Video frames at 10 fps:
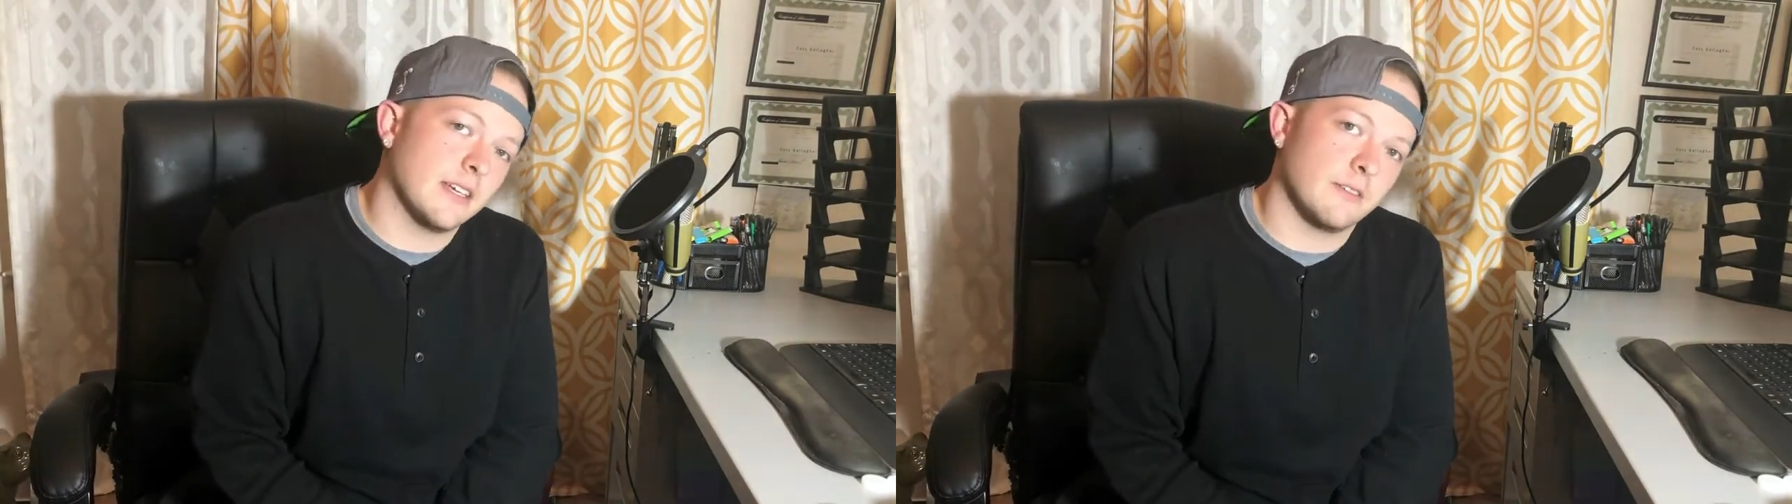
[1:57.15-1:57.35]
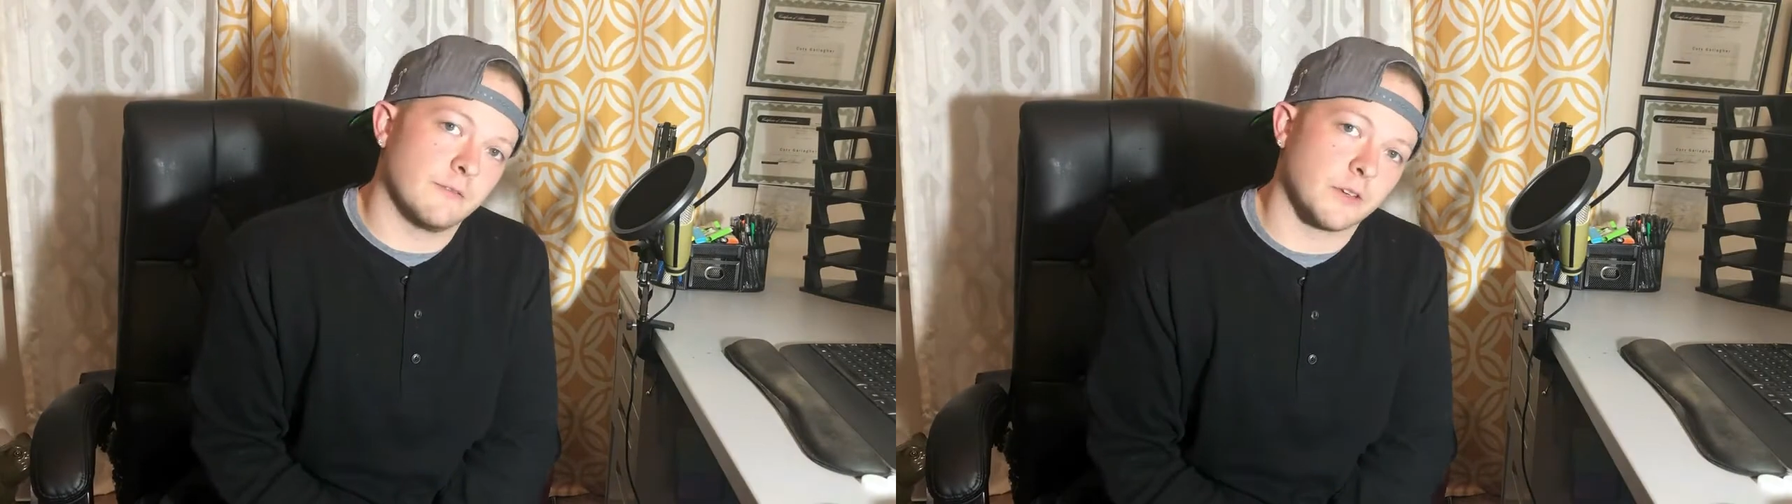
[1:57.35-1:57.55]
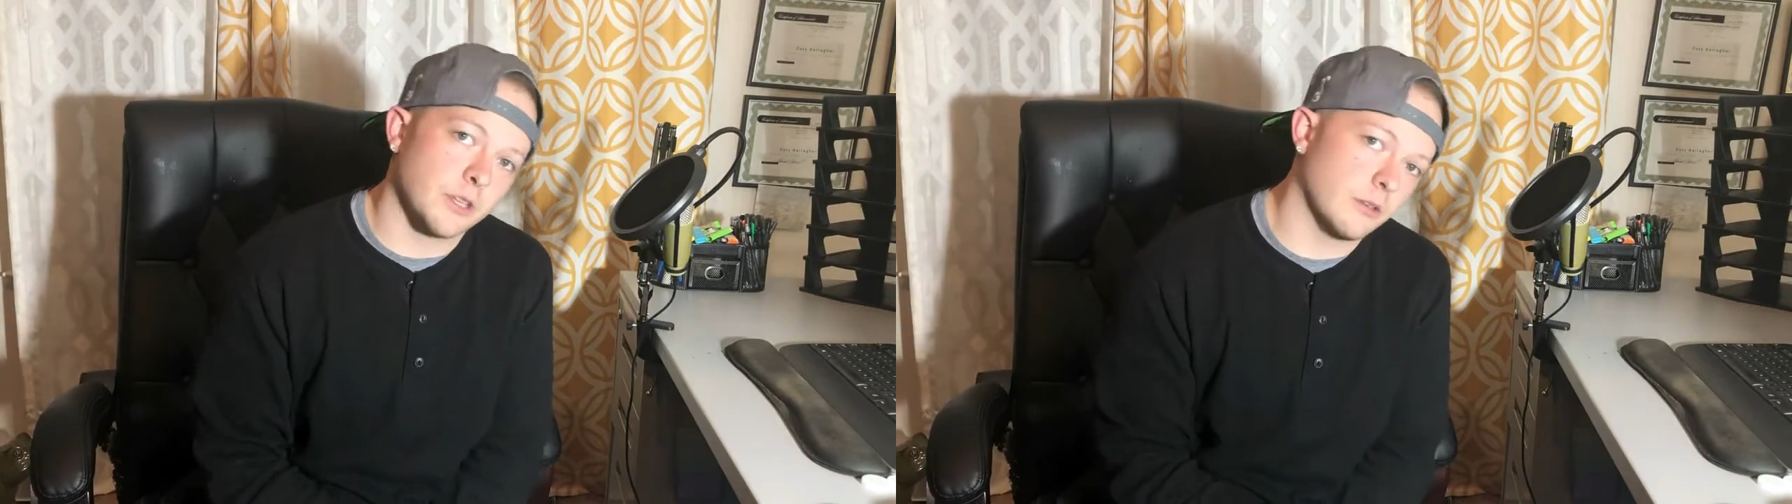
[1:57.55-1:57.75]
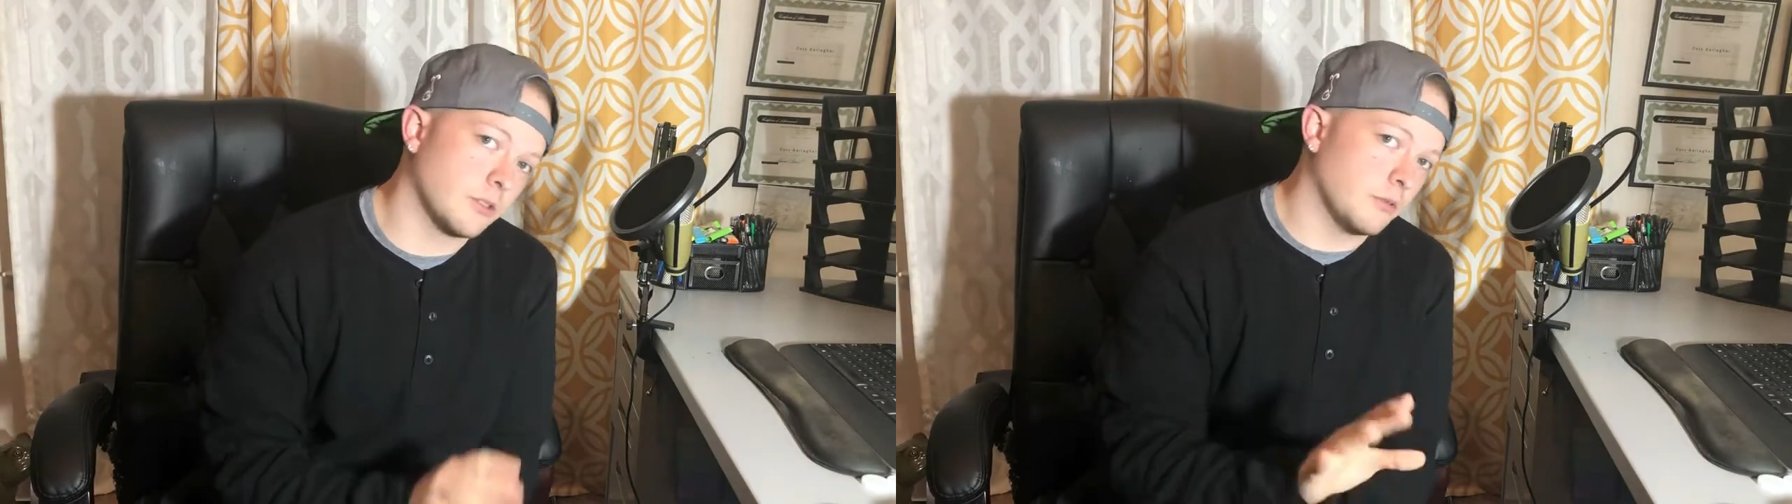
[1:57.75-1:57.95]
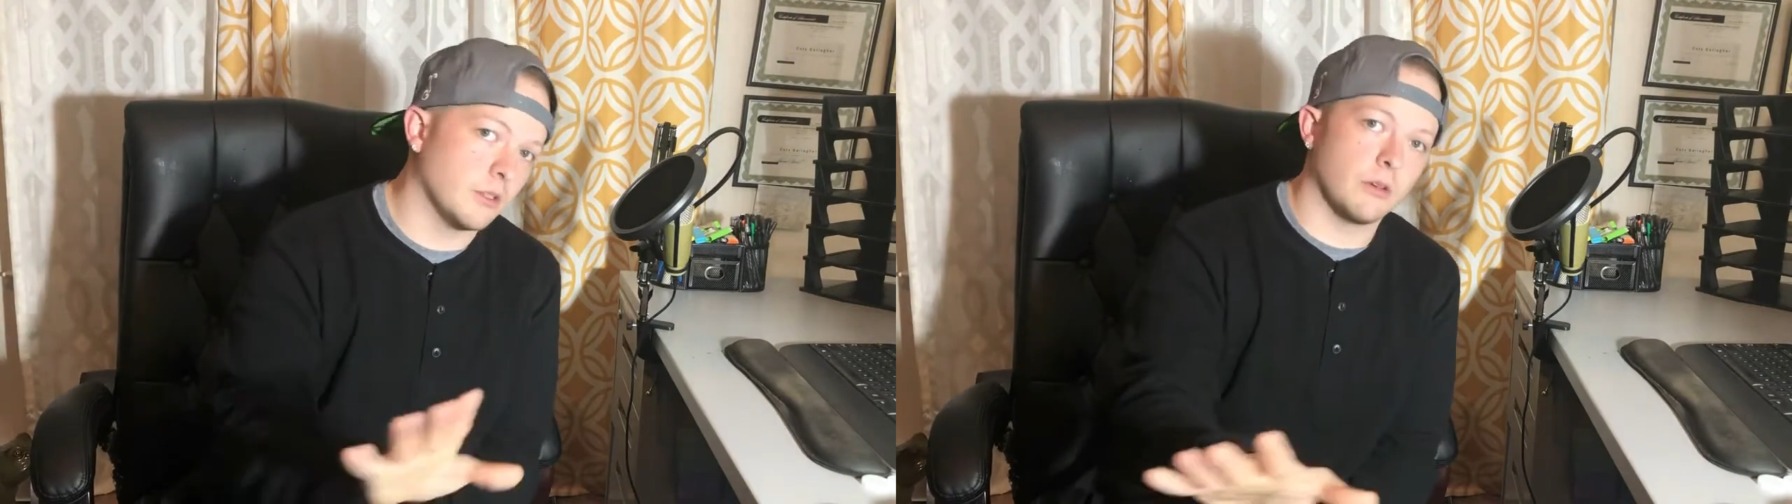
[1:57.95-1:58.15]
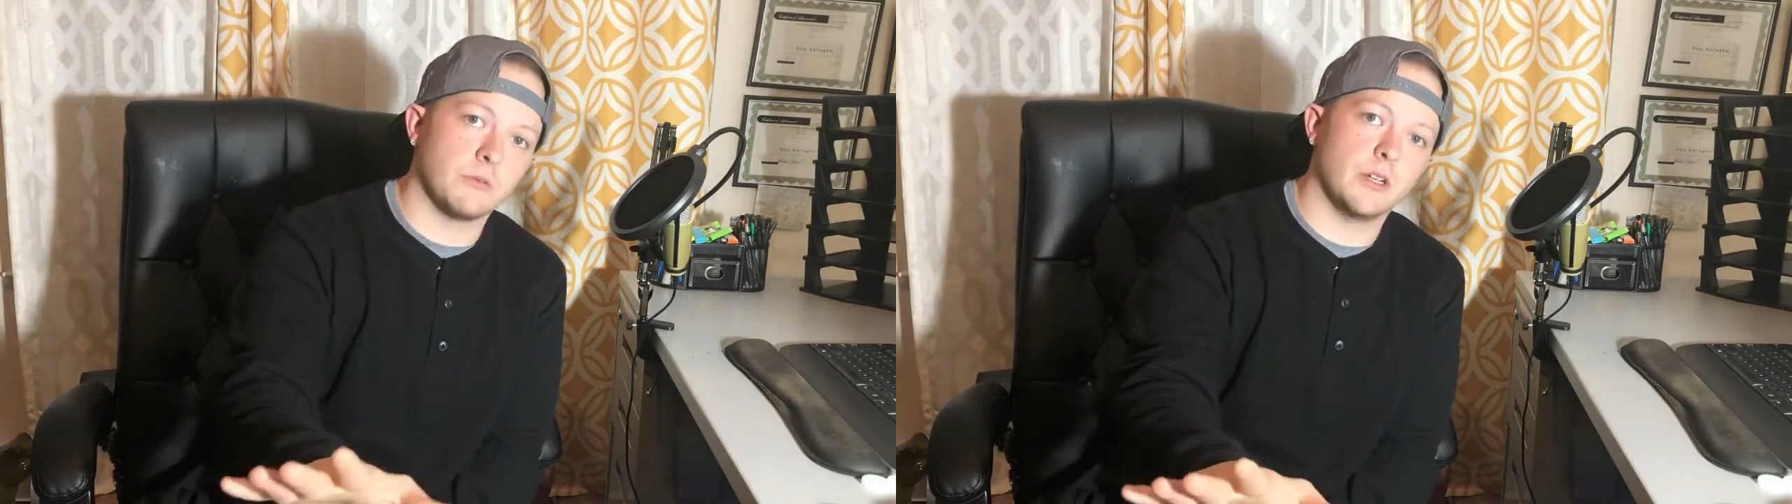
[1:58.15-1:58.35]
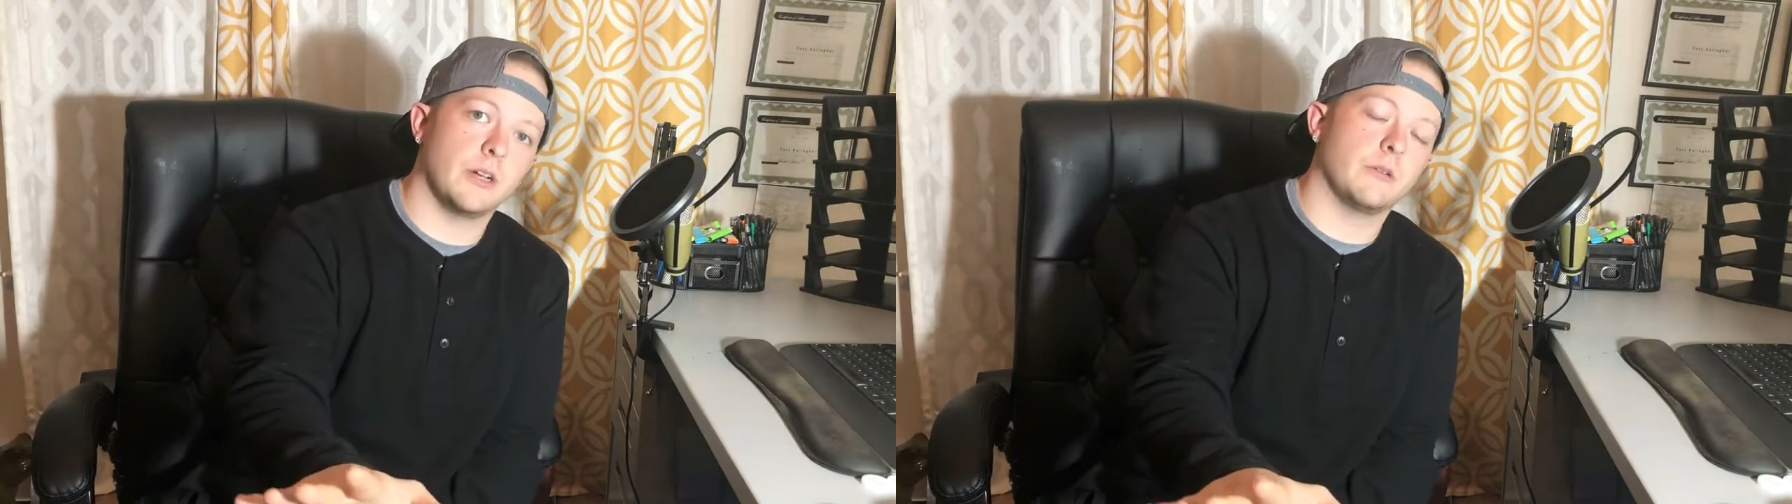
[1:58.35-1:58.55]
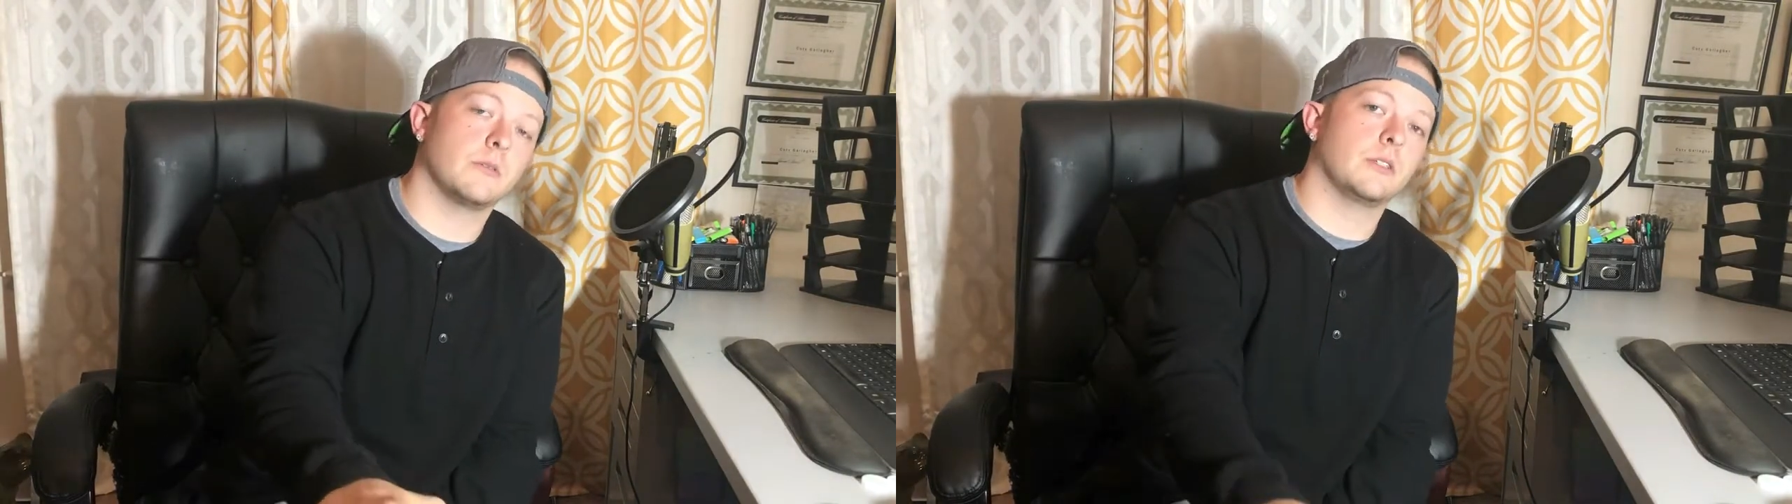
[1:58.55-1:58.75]
and for those who don't
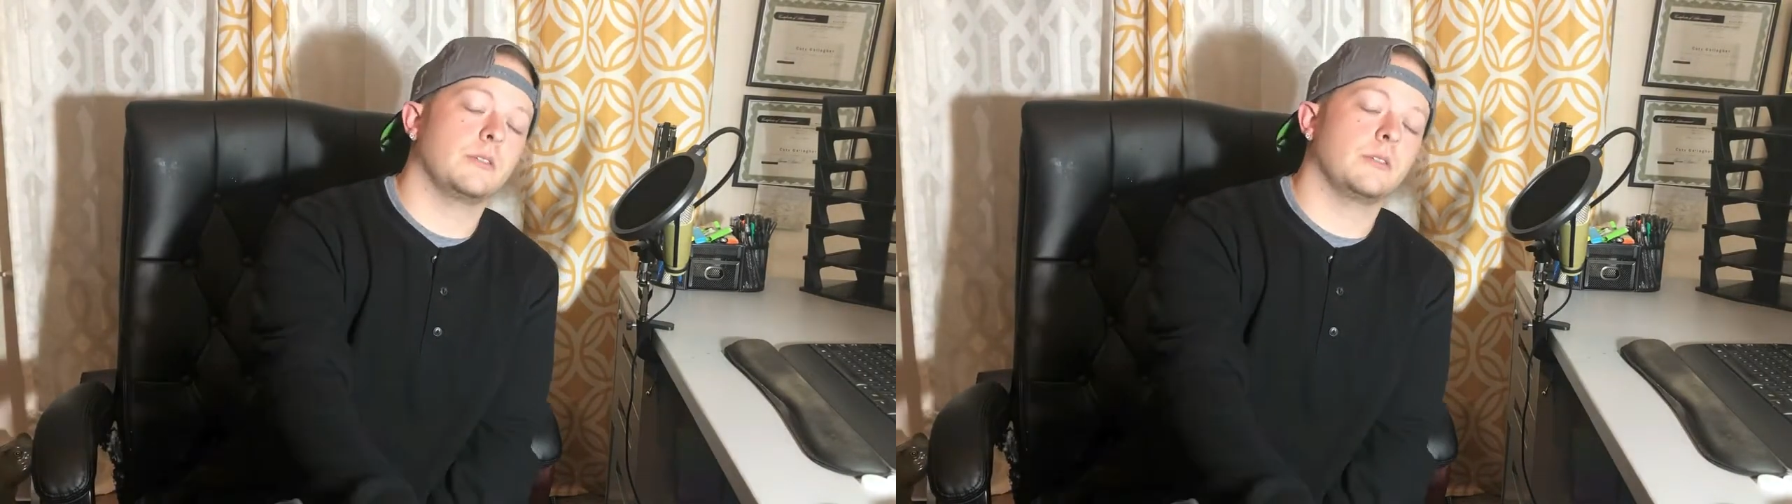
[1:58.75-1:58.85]
know,